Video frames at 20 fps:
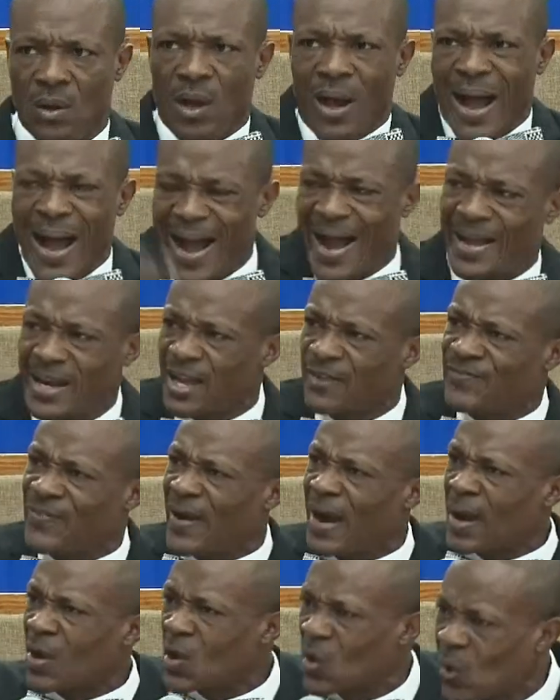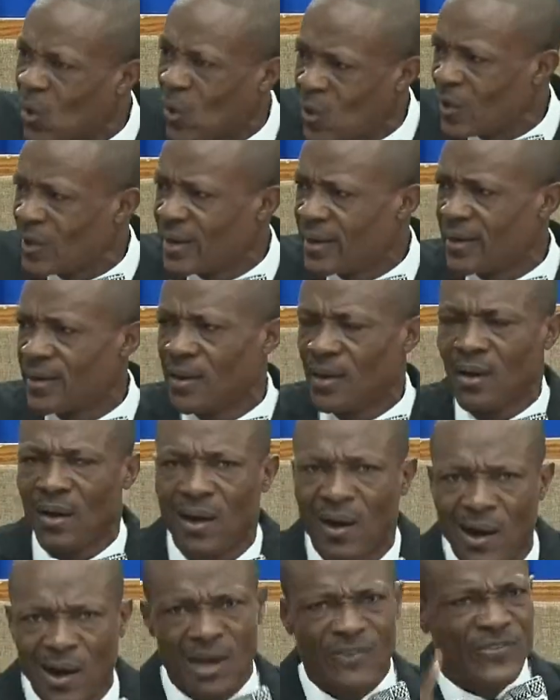Either for good
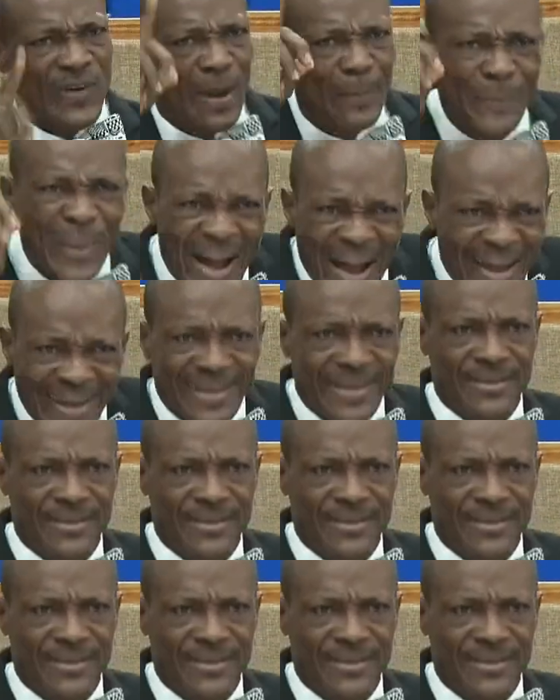or for bad.